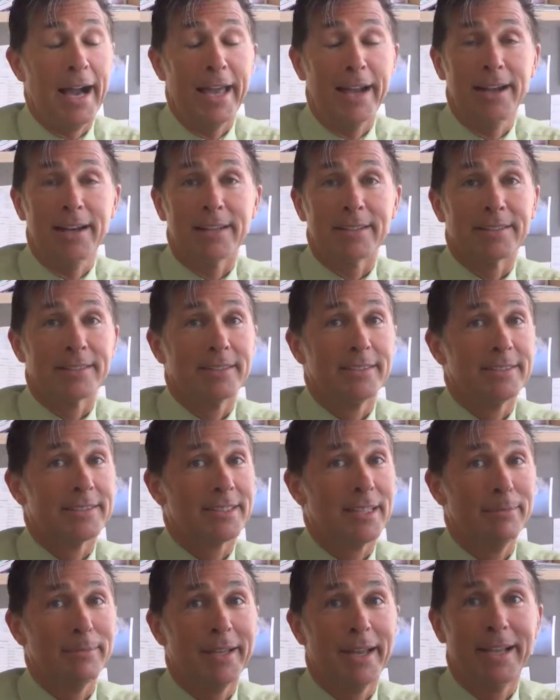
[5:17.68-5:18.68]
I don't know.
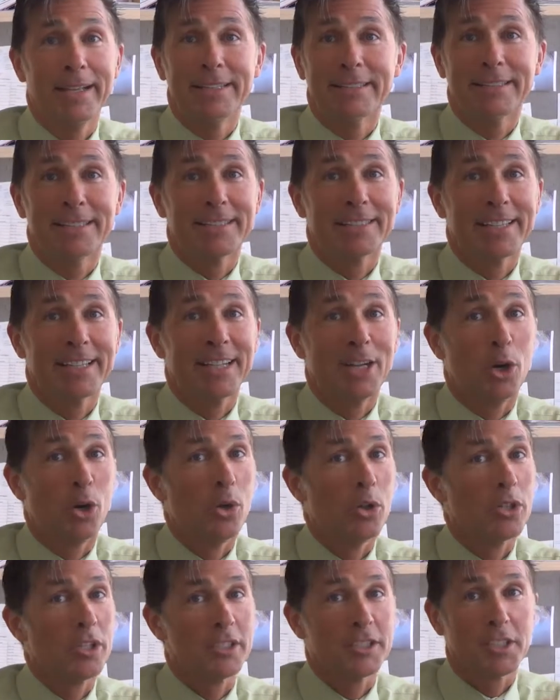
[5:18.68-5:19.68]
Some days just gonna
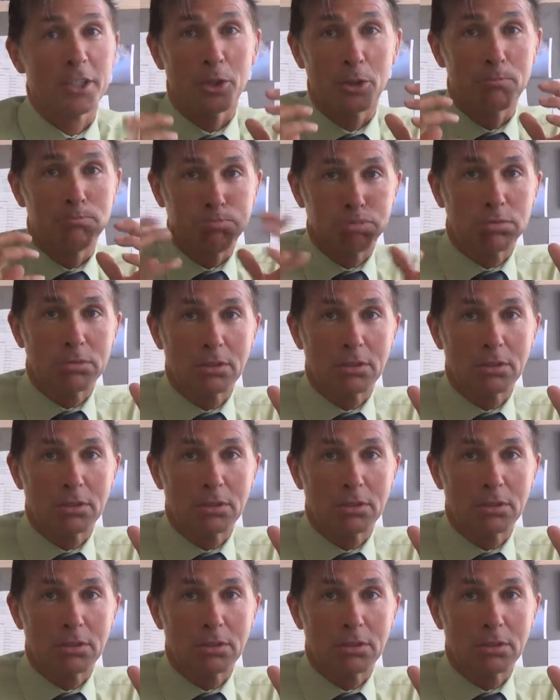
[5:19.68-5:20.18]
all just go.